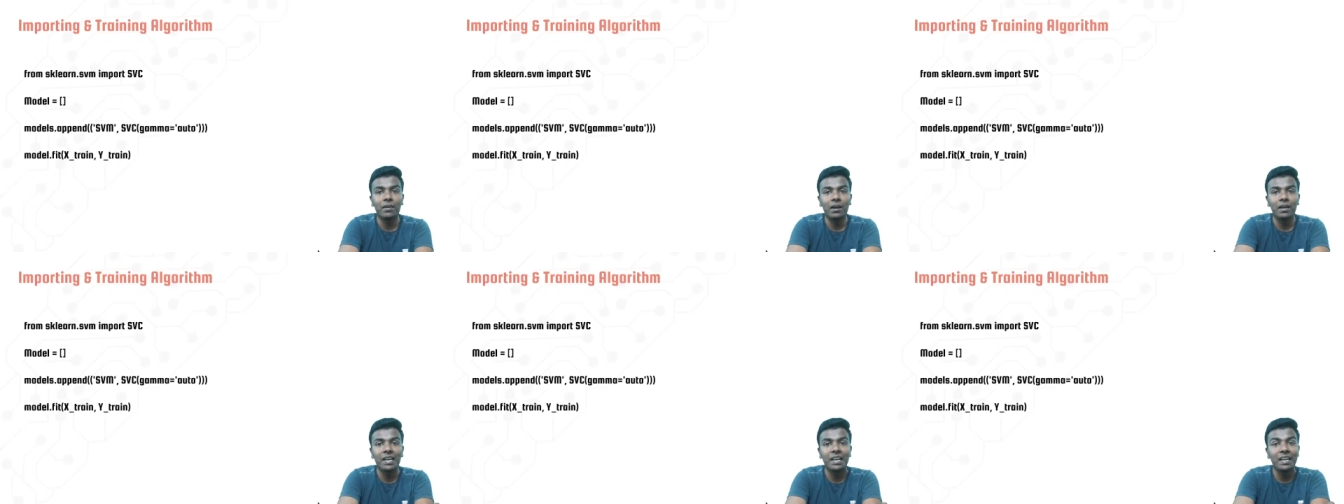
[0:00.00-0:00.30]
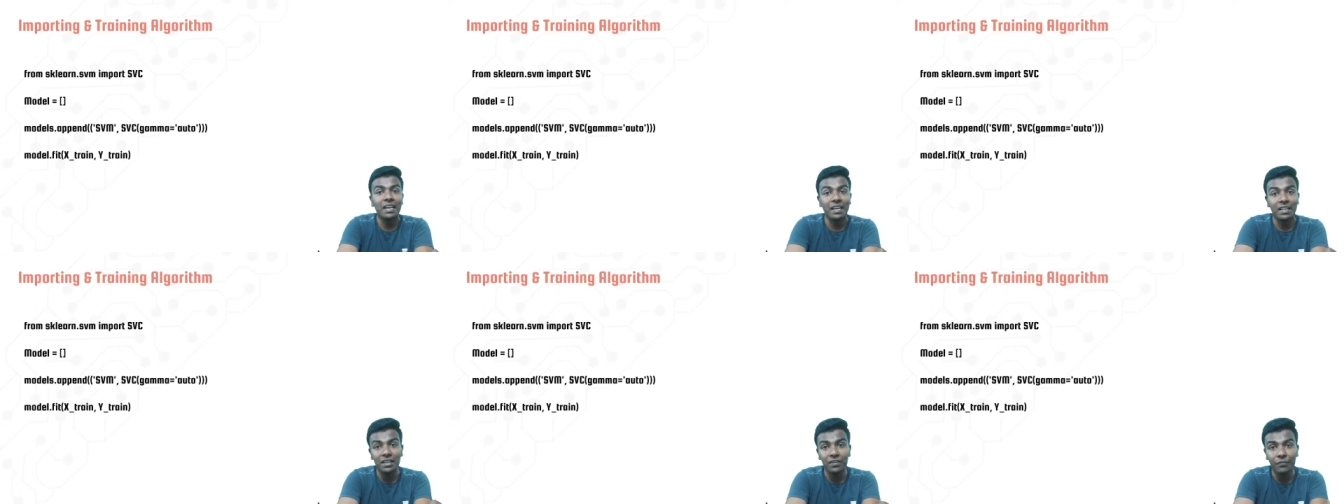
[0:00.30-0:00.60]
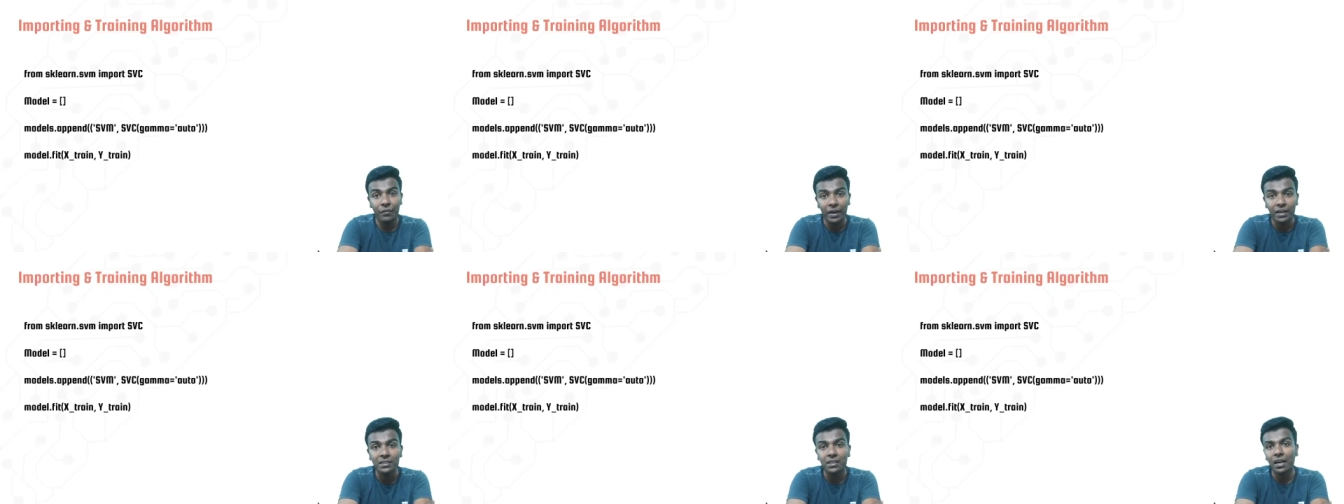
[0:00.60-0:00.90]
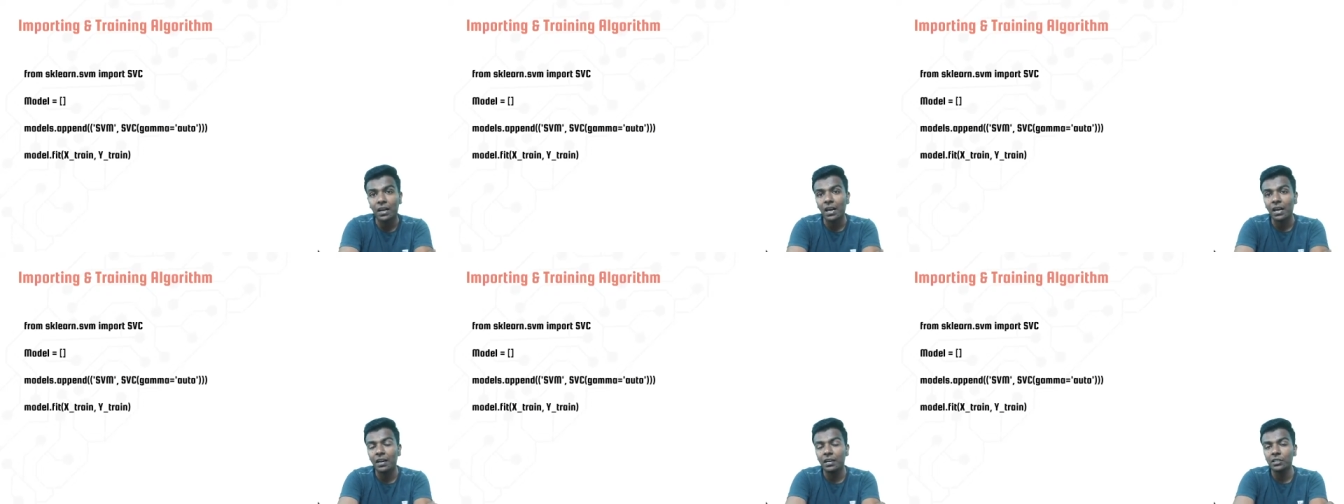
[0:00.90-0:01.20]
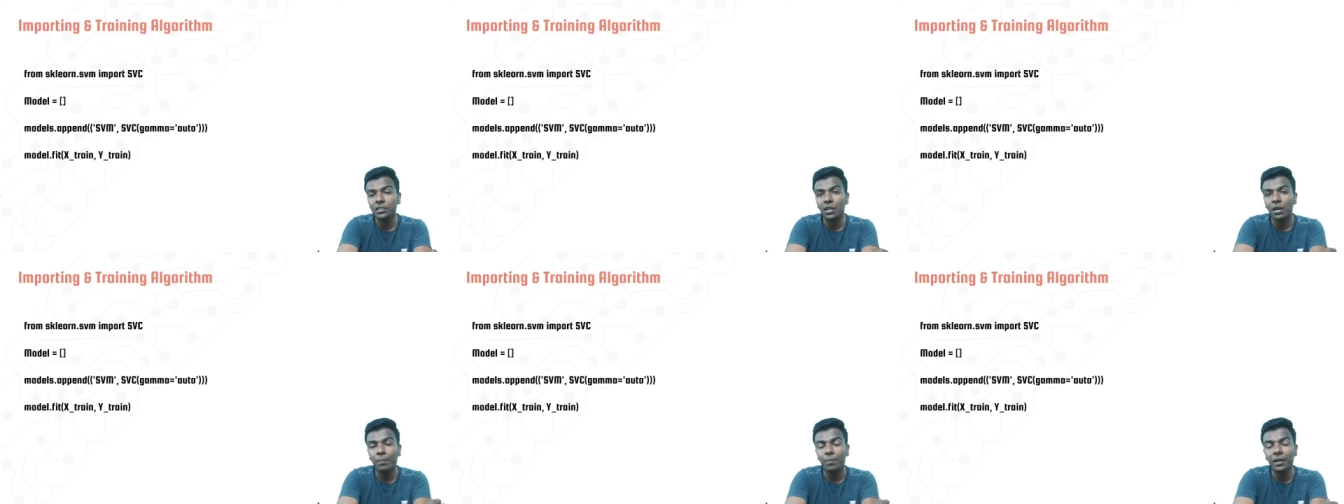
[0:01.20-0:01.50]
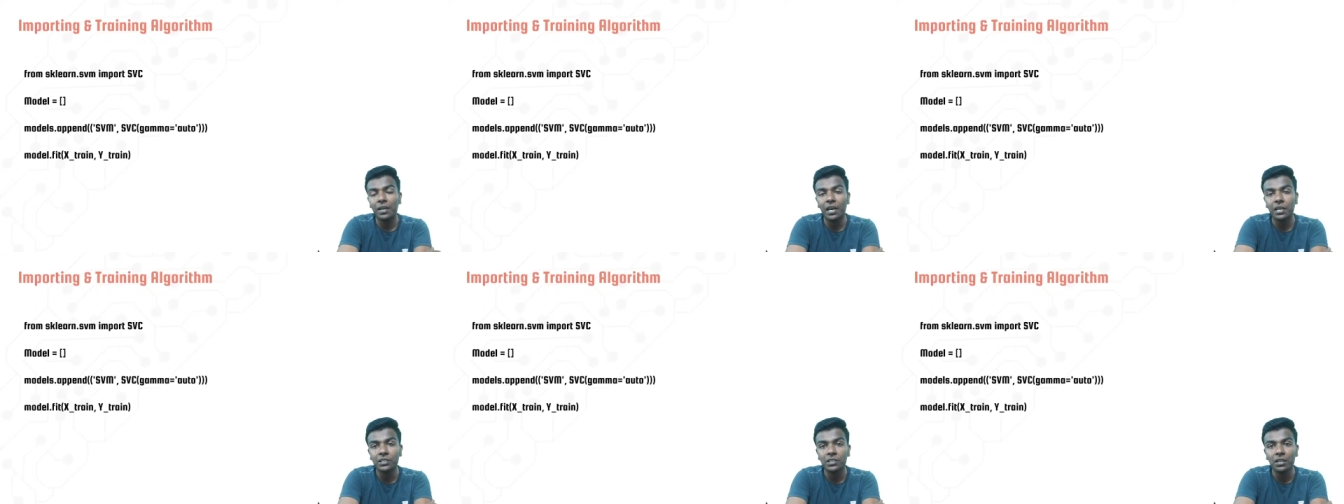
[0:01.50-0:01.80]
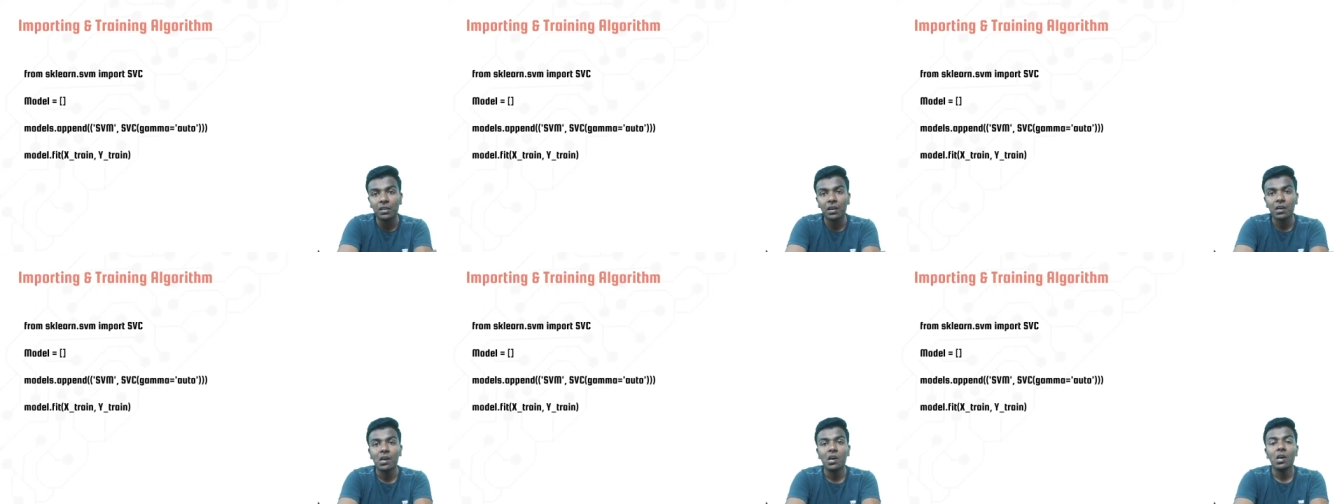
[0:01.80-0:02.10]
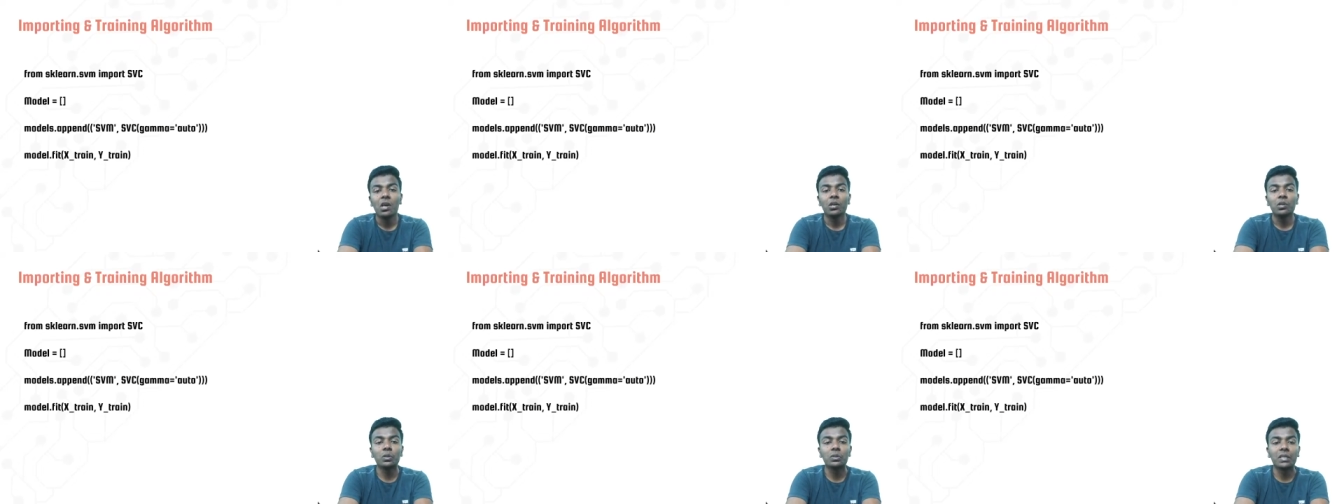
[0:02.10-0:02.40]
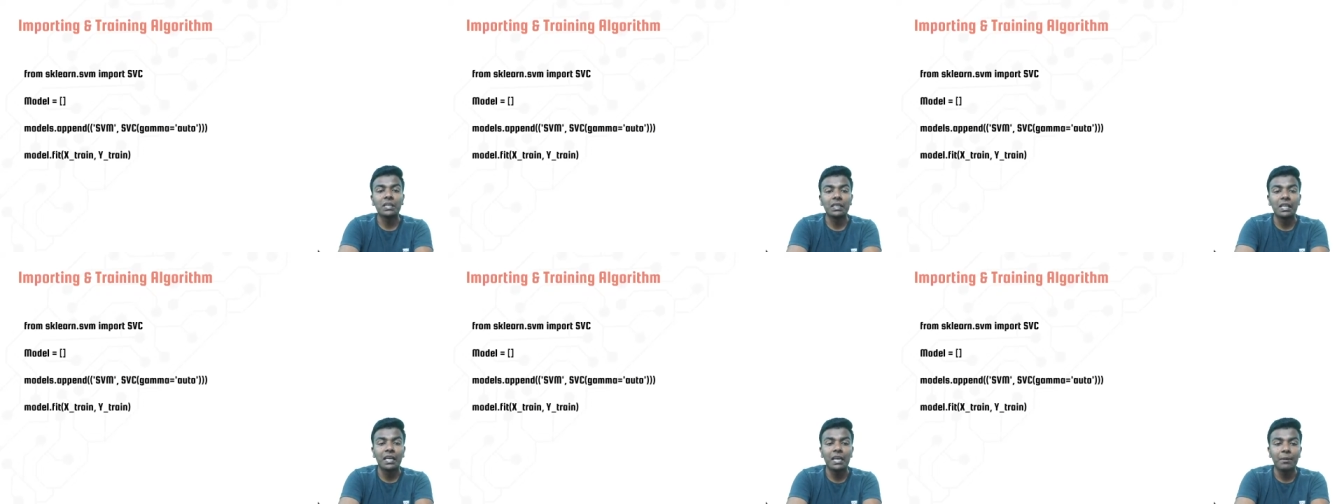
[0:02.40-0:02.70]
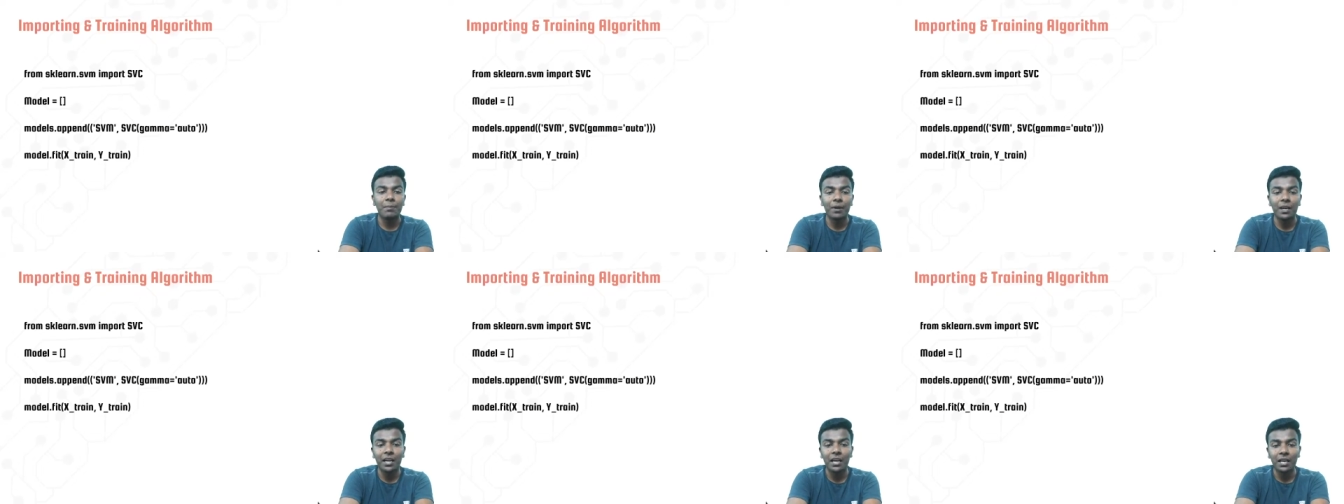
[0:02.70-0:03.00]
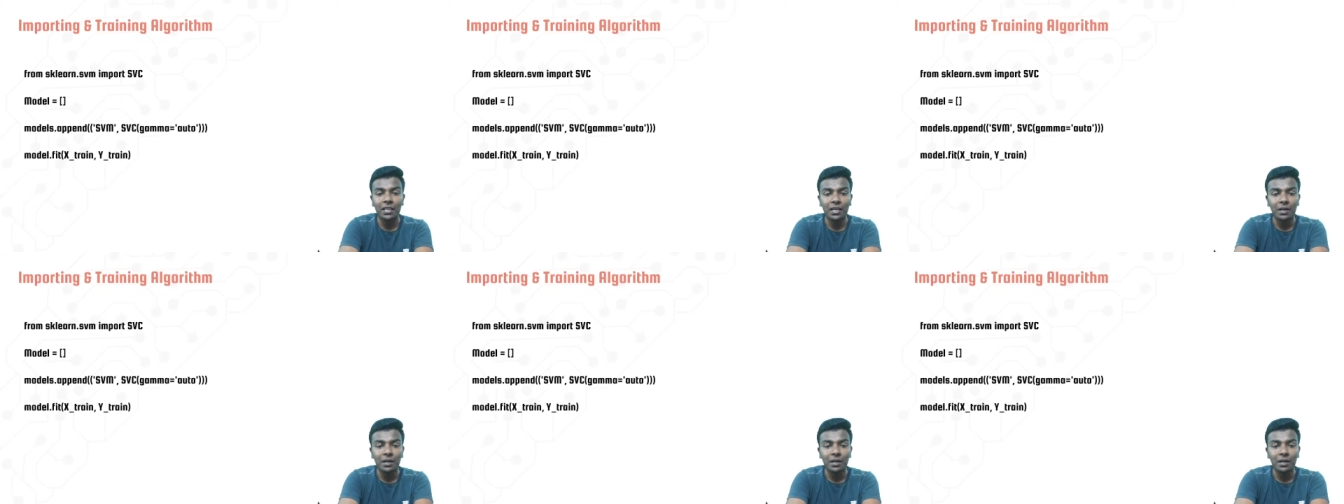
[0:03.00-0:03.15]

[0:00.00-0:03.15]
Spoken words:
did in the face recognition application using the deep learning and